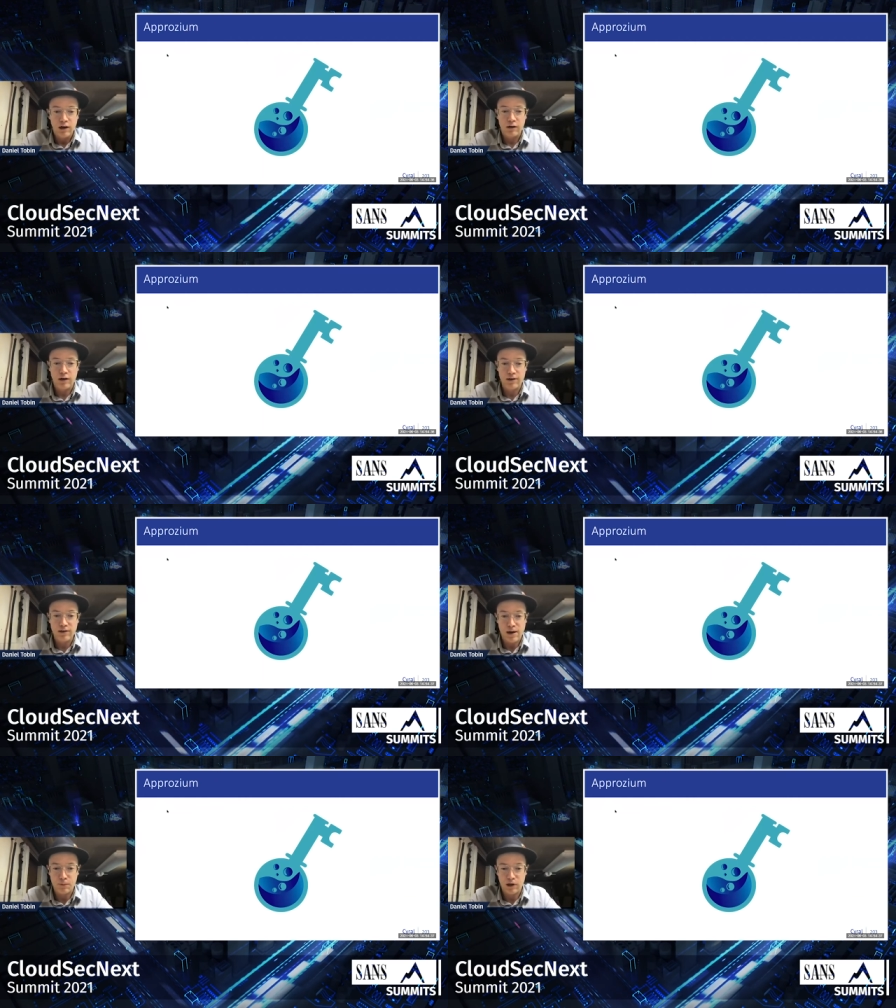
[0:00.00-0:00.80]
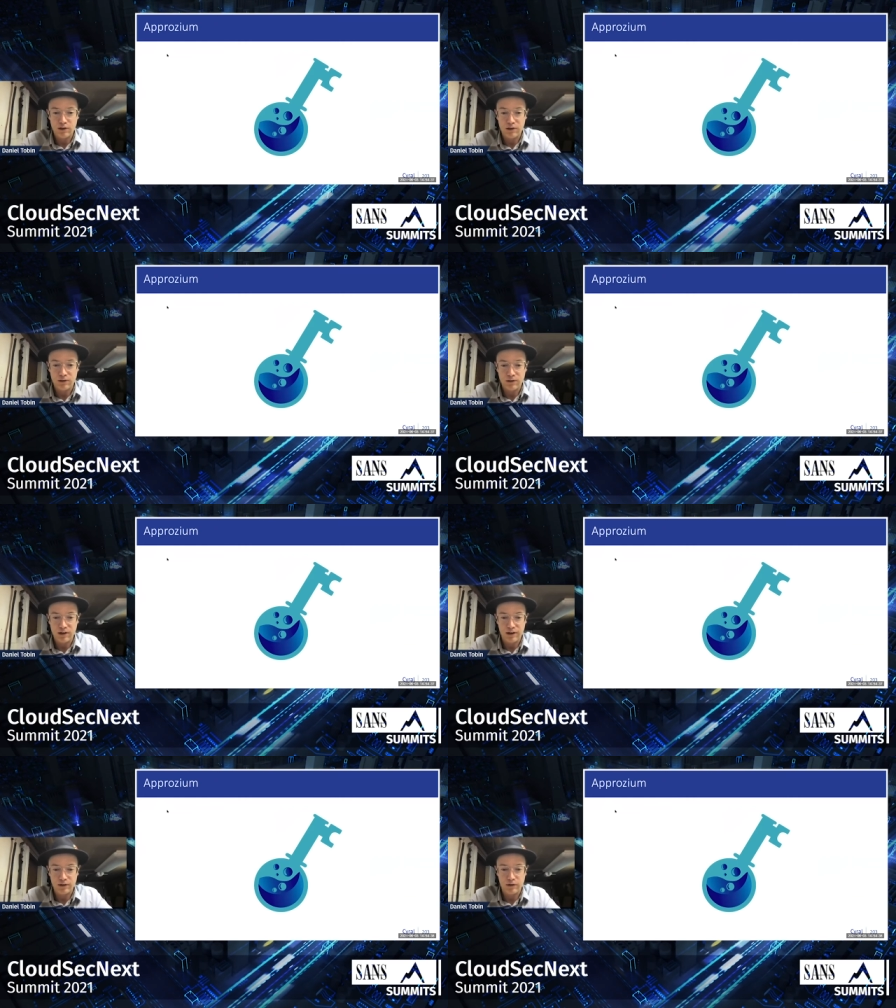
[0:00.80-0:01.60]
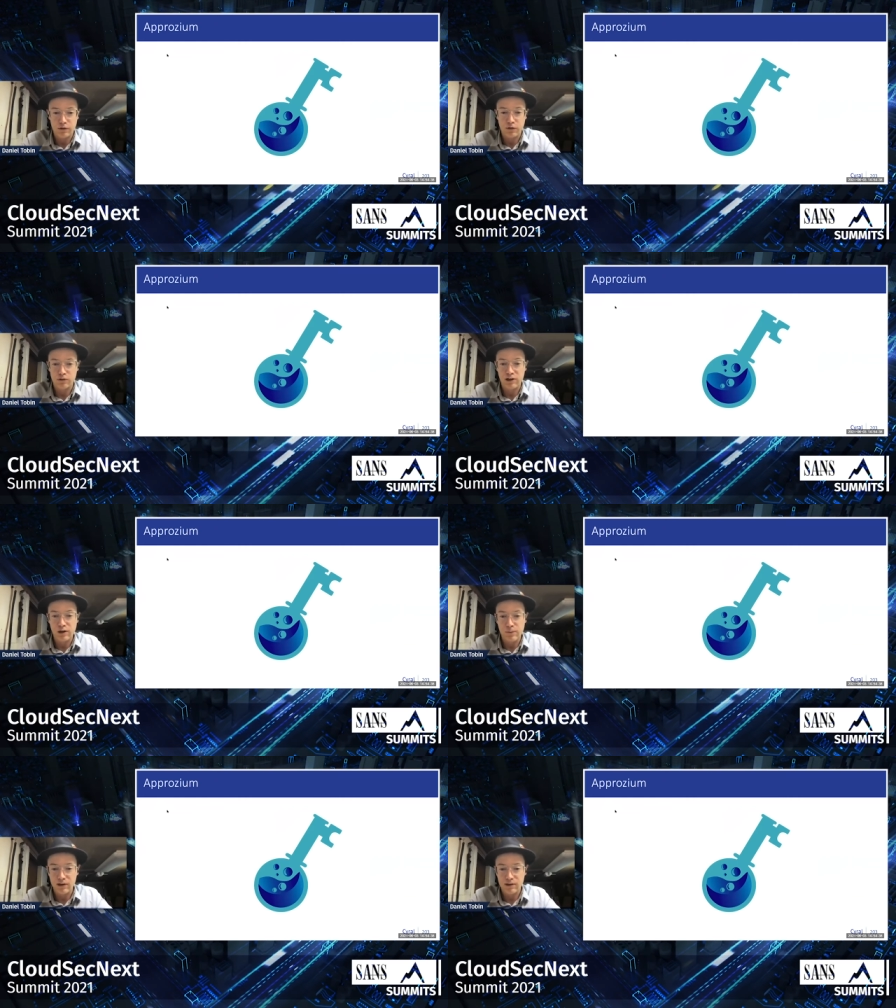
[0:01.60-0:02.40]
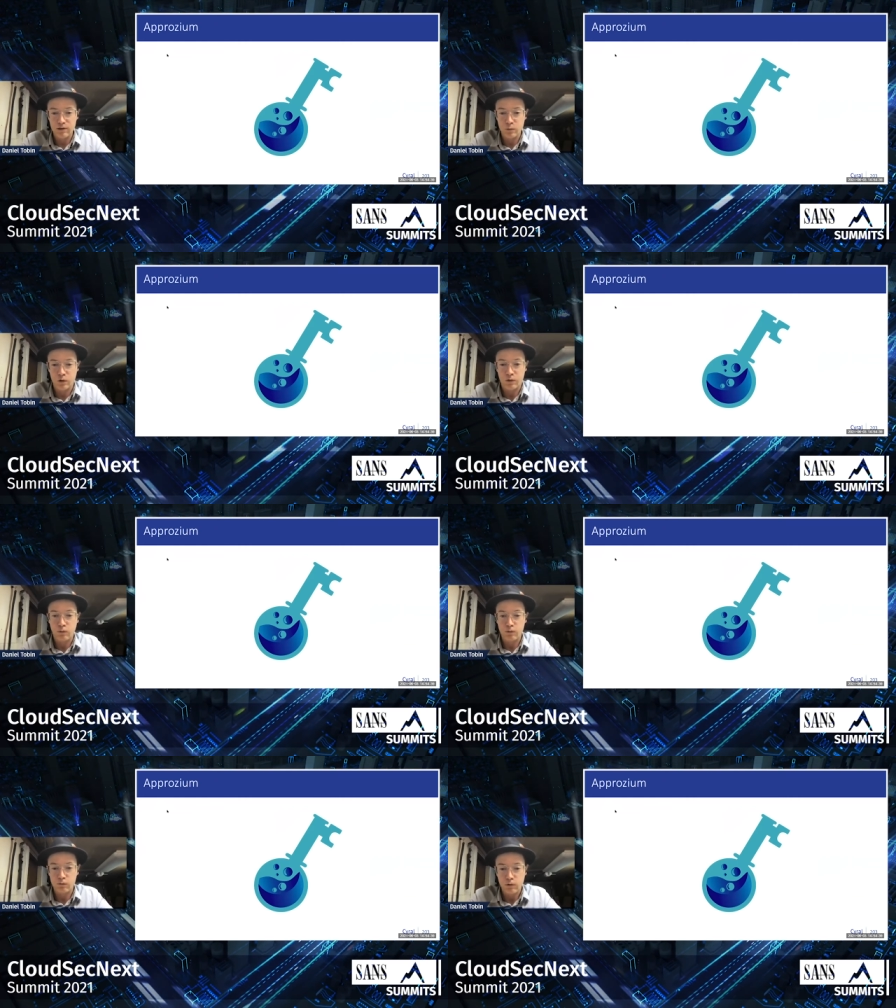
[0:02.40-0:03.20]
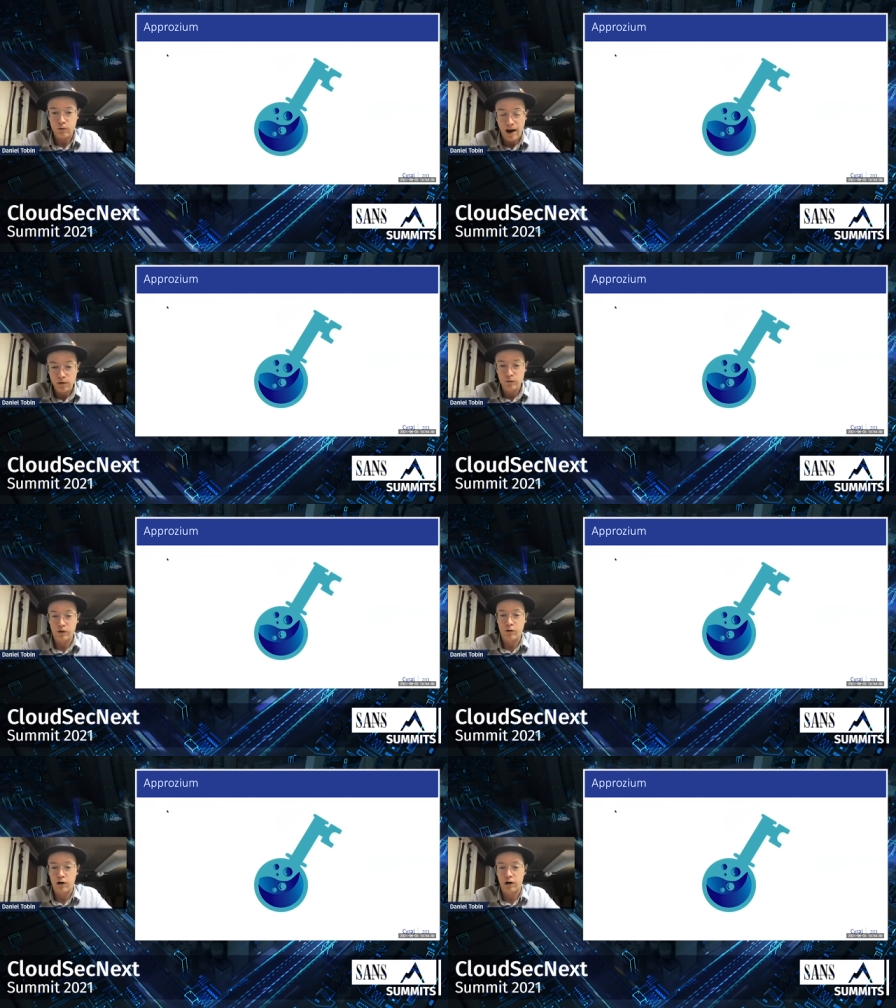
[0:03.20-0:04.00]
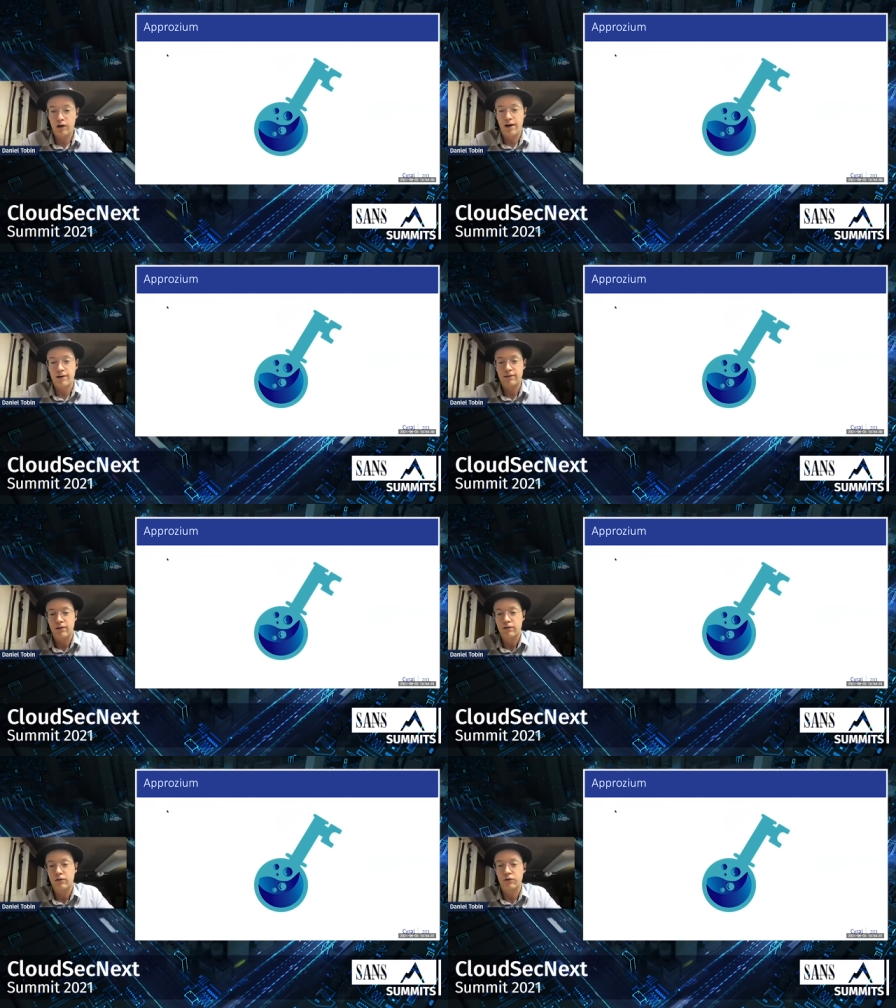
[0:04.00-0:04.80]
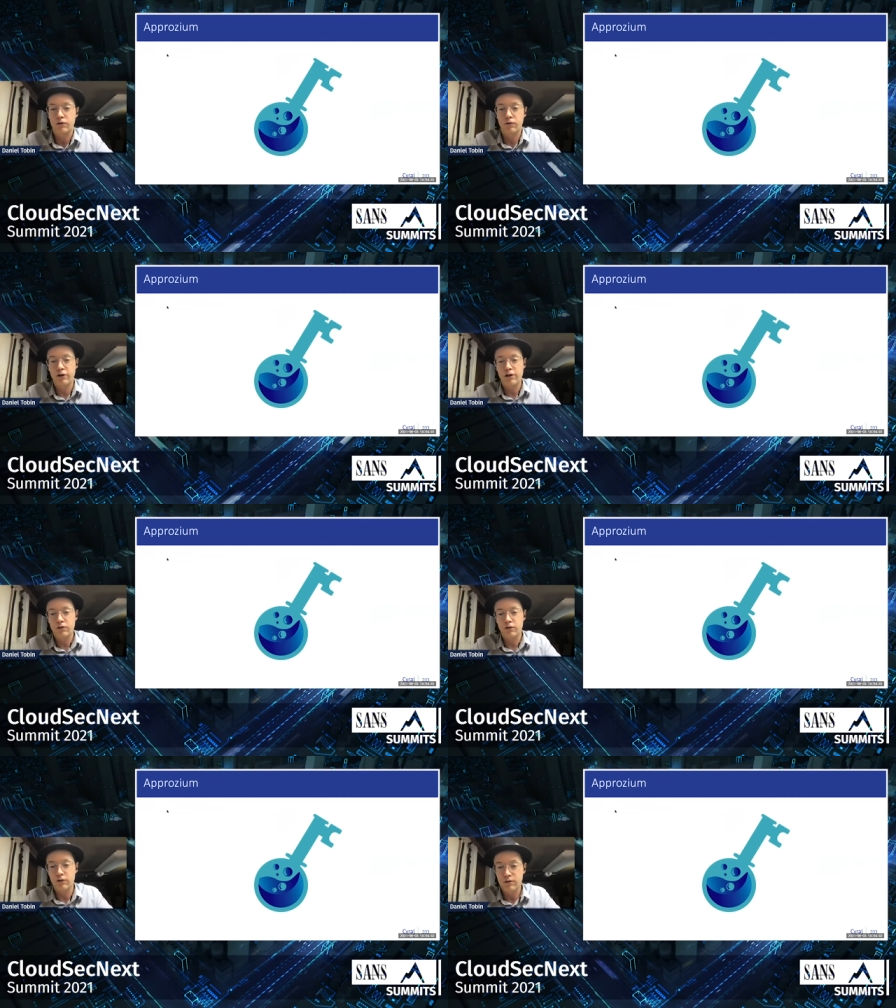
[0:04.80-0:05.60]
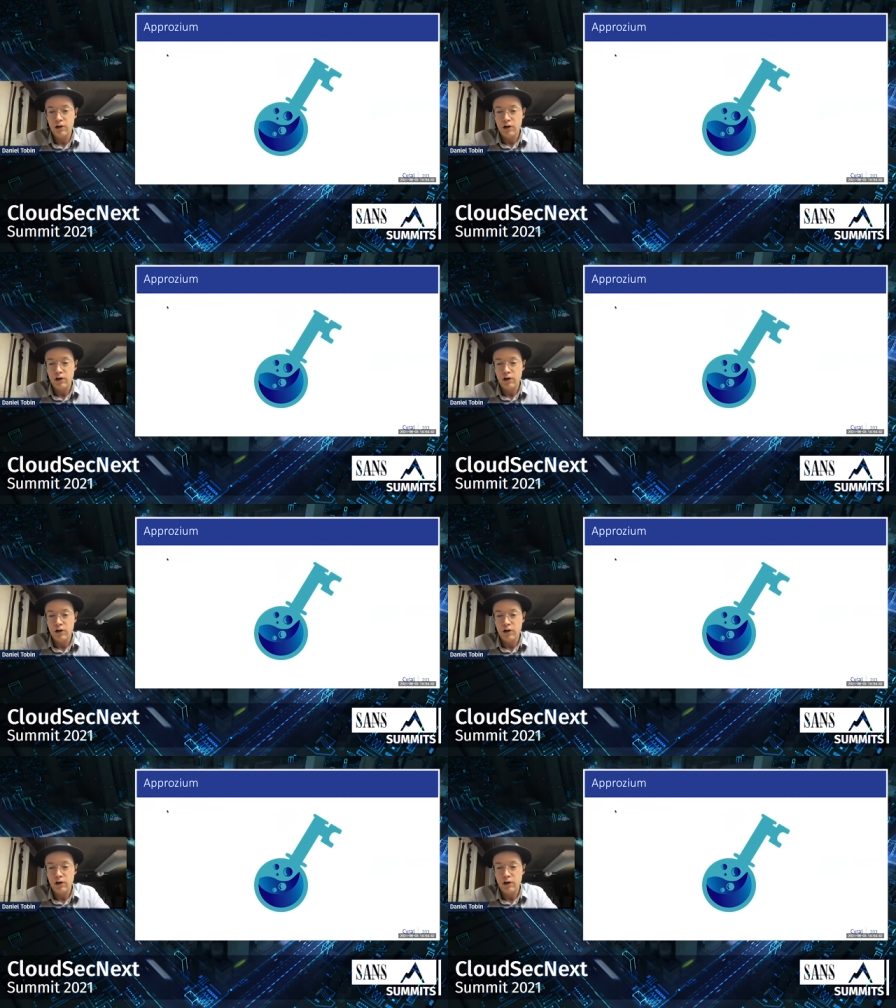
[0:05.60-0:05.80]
Allows applications connect to databases without requiring access to credentials